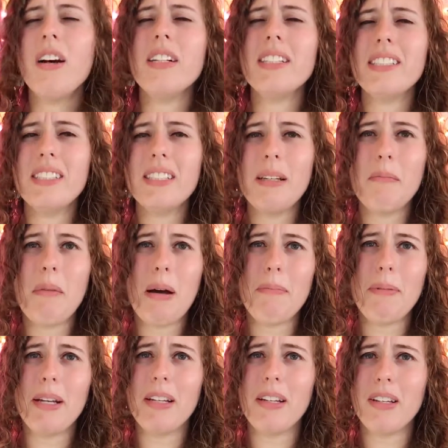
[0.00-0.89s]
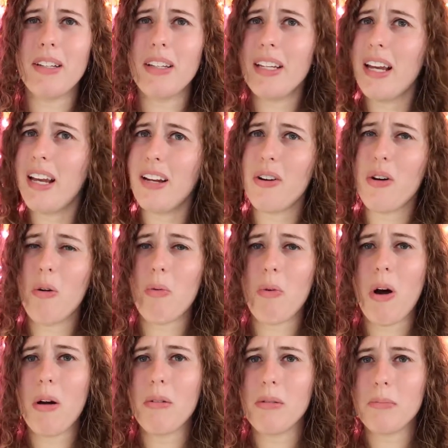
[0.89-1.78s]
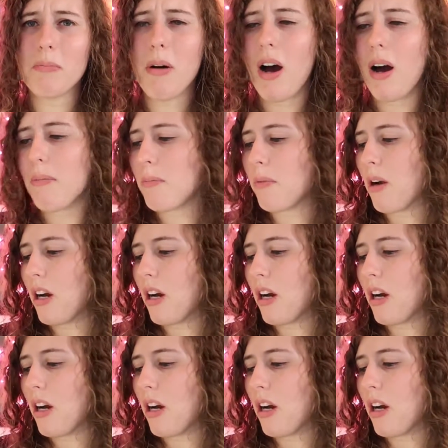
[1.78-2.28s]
honestly, in my opinion, you can't go wrong with Pop